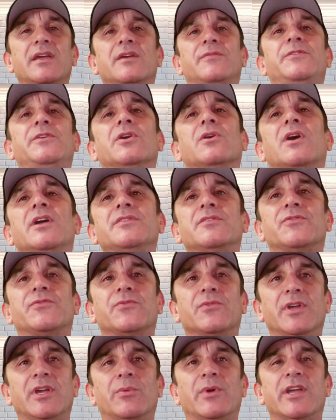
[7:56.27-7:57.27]
If you're on the
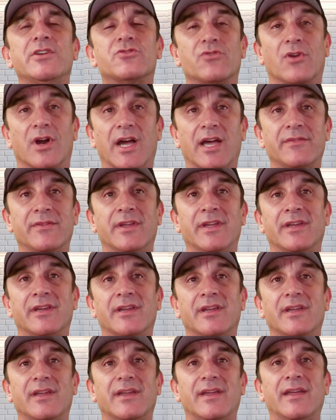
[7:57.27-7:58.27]
freeway
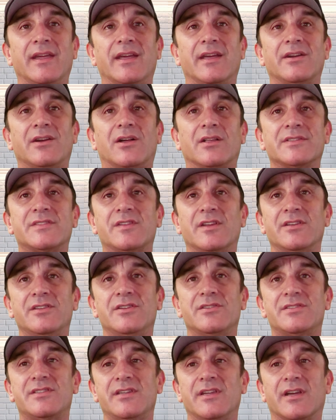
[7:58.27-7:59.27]
driving and all of a
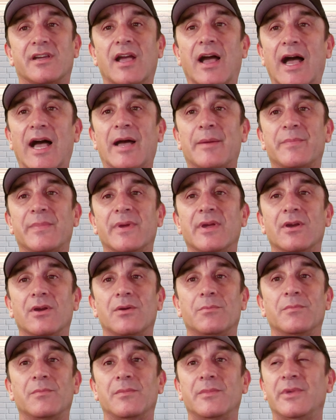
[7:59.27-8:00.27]
sudden you see a cop
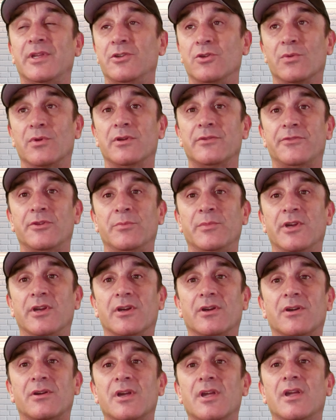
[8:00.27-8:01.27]
in your rearview
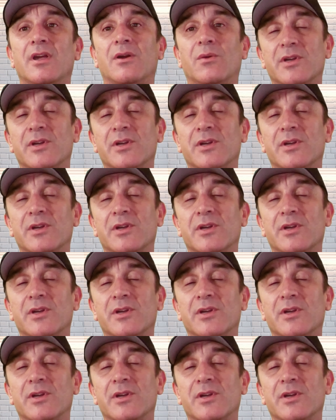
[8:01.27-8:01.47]
mirror,